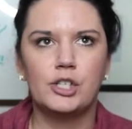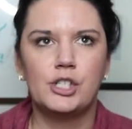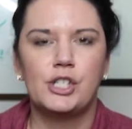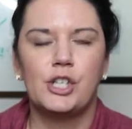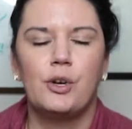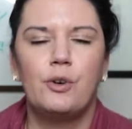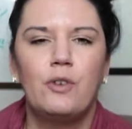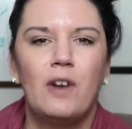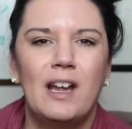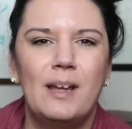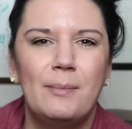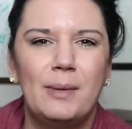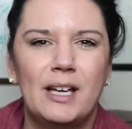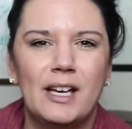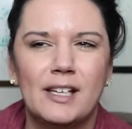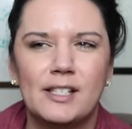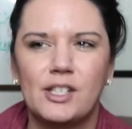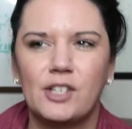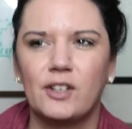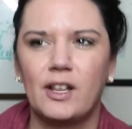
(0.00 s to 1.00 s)
so great
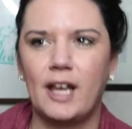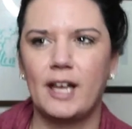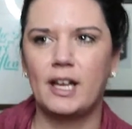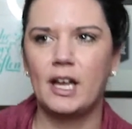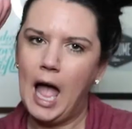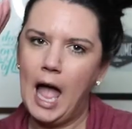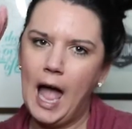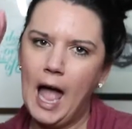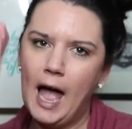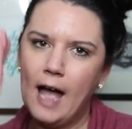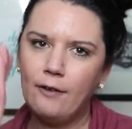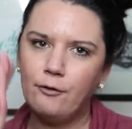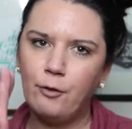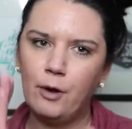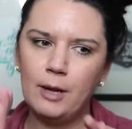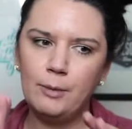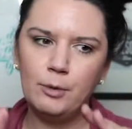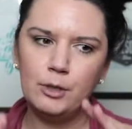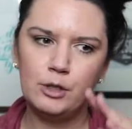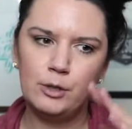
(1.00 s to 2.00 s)
because they're like
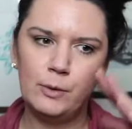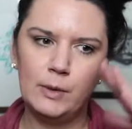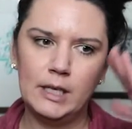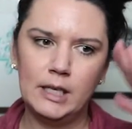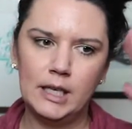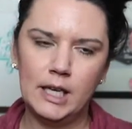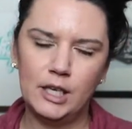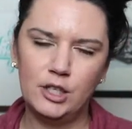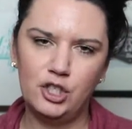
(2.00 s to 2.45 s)
halfway between